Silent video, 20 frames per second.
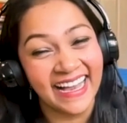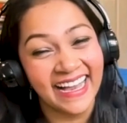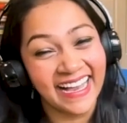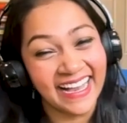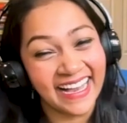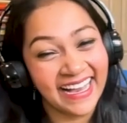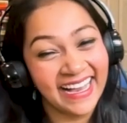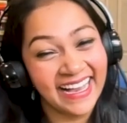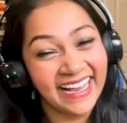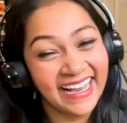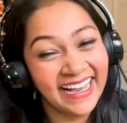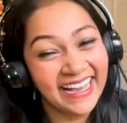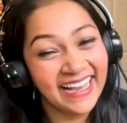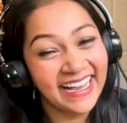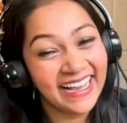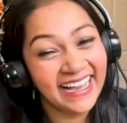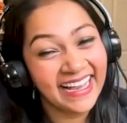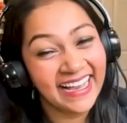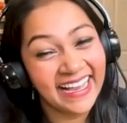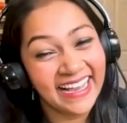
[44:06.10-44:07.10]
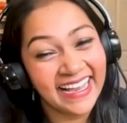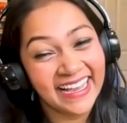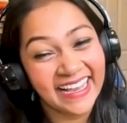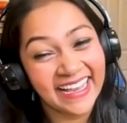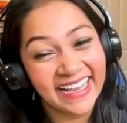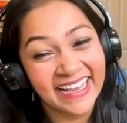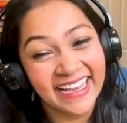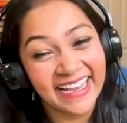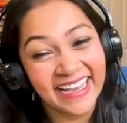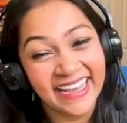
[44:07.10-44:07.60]

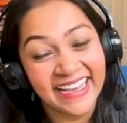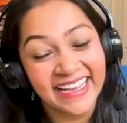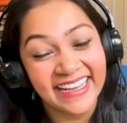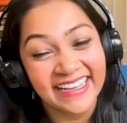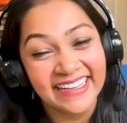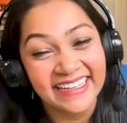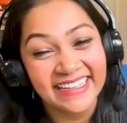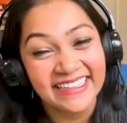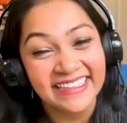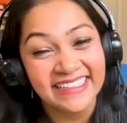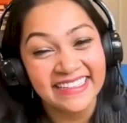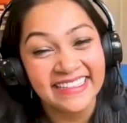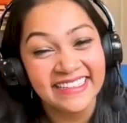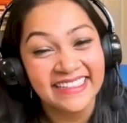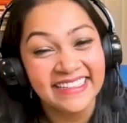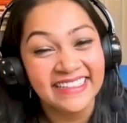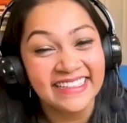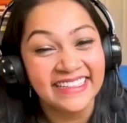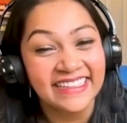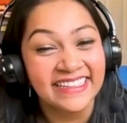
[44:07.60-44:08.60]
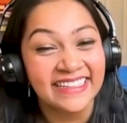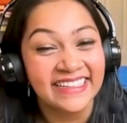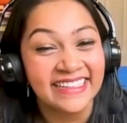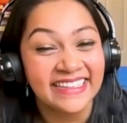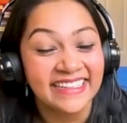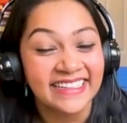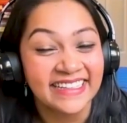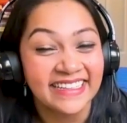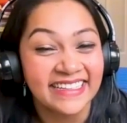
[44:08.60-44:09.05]
[no speech]